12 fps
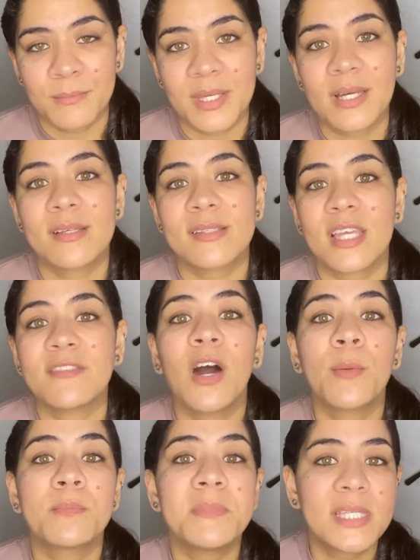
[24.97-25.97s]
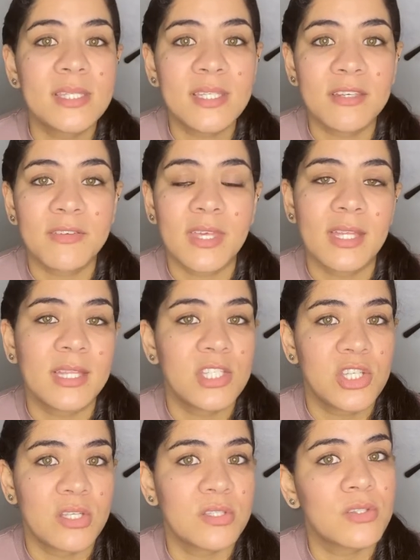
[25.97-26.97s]
because they've helped me significantly
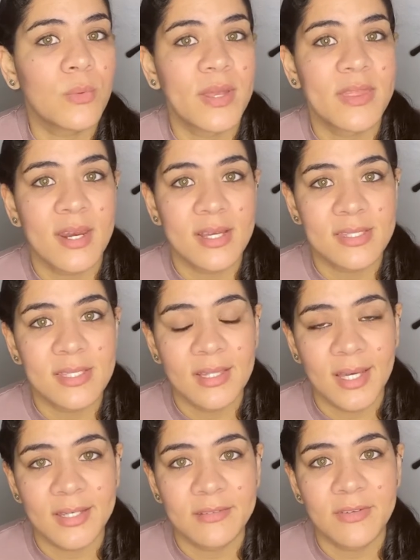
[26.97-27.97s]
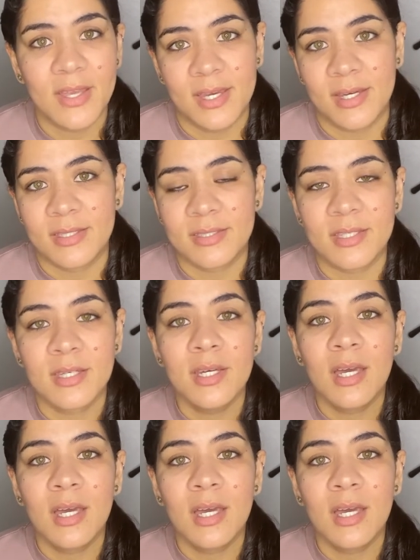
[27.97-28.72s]
change the way that I see life and